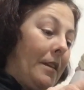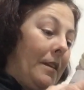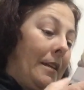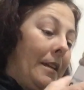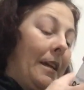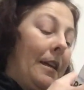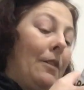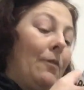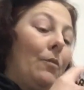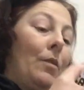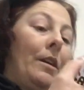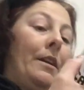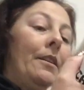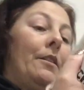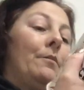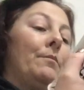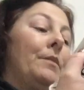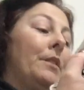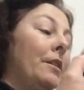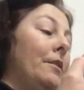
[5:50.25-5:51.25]
I can't wait.
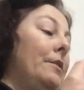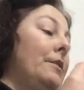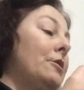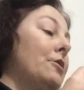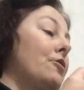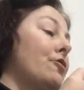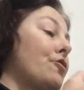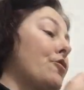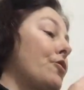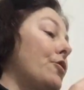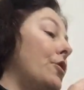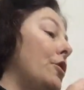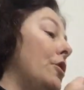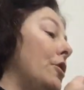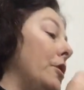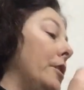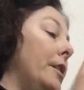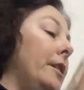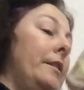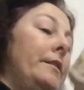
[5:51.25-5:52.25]
I'm going to
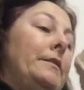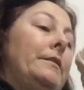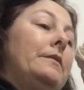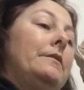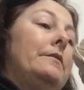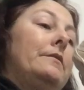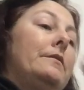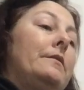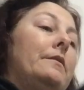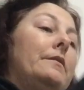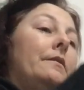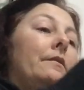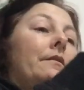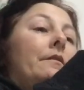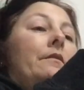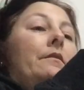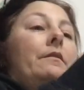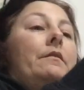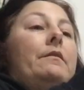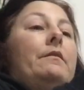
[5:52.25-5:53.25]
try
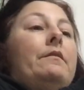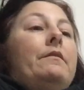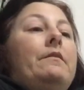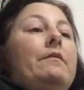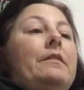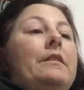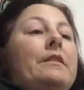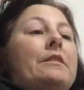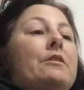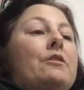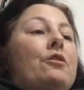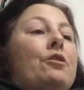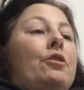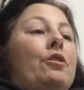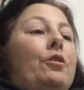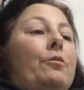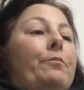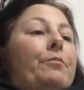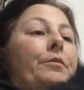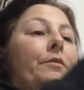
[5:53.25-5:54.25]
this
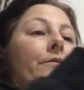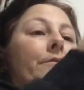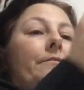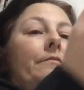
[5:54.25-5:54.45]
top.